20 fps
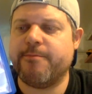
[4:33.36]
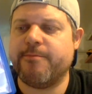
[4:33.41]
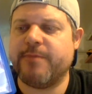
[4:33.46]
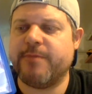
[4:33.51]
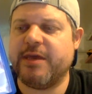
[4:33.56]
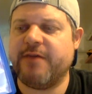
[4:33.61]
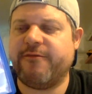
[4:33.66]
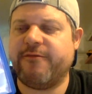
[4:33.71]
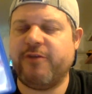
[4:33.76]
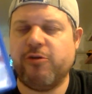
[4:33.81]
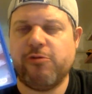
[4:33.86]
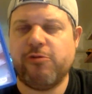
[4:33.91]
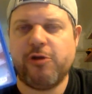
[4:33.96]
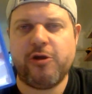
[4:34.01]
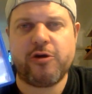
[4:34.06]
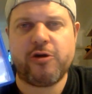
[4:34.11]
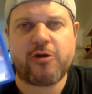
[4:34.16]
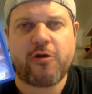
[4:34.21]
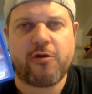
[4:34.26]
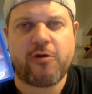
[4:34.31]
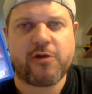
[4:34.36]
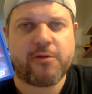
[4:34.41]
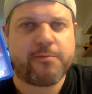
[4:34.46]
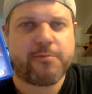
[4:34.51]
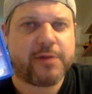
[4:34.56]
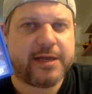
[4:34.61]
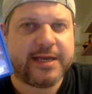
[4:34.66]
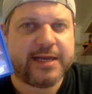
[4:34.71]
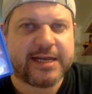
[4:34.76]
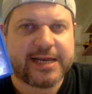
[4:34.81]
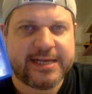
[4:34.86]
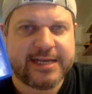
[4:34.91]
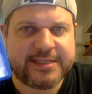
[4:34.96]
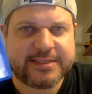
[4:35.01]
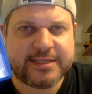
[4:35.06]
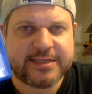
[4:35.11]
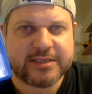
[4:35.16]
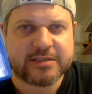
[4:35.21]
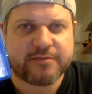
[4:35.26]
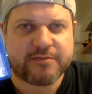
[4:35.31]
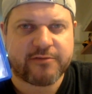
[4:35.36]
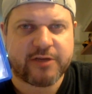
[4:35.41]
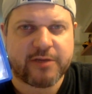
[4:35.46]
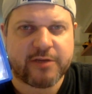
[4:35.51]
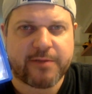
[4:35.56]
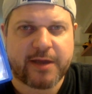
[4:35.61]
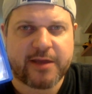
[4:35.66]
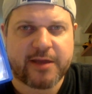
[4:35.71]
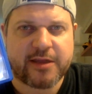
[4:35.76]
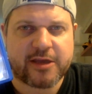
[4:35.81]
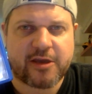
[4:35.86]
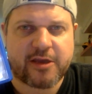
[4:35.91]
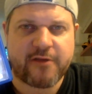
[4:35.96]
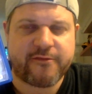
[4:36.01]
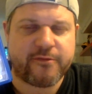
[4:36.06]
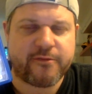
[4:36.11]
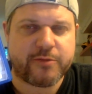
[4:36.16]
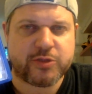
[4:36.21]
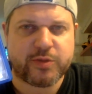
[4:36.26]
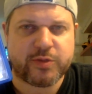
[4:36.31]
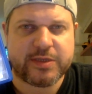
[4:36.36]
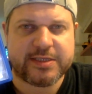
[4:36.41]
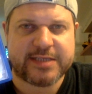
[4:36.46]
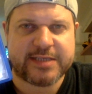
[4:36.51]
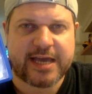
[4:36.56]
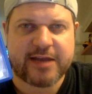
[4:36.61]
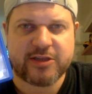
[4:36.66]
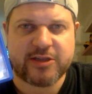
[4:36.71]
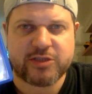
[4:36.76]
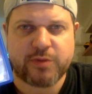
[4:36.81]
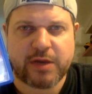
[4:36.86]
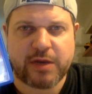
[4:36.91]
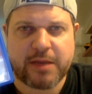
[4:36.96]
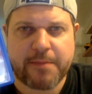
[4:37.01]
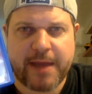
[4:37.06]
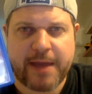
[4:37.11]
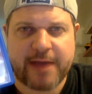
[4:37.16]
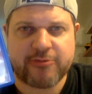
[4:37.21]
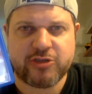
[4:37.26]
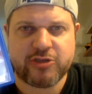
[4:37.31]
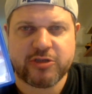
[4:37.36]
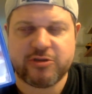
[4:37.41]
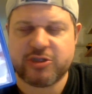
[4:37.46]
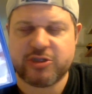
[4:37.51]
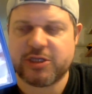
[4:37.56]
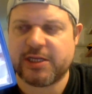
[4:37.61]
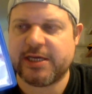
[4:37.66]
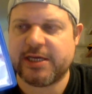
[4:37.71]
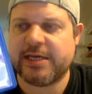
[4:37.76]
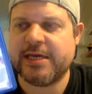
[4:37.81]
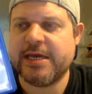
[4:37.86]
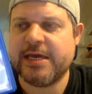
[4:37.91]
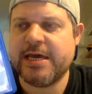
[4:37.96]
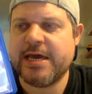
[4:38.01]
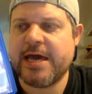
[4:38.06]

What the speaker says: if you look on completed listings for eBay, they go for between £10 and £20 usually.